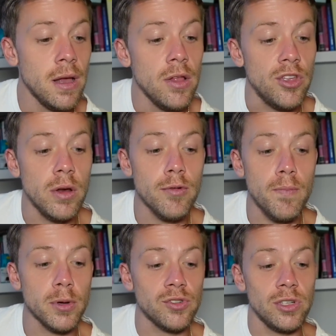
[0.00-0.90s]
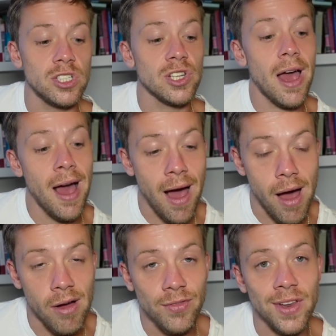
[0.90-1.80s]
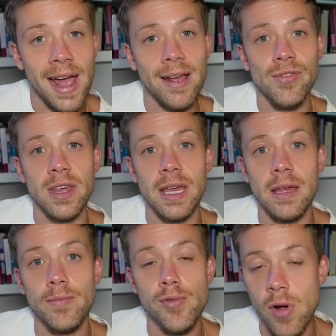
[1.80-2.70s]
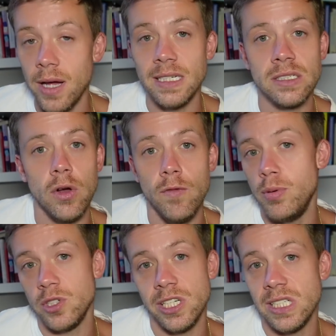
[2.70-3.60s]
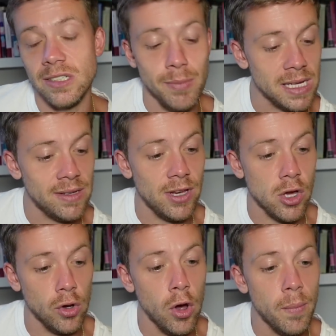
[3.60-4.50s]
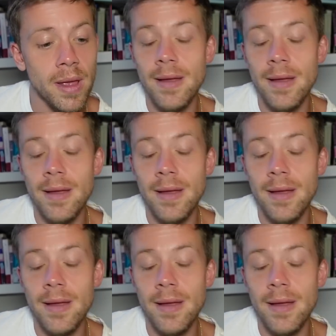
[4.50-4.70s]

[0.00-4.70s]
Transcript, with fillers: the number of bus routes has halved and the price of buses has massively gone up.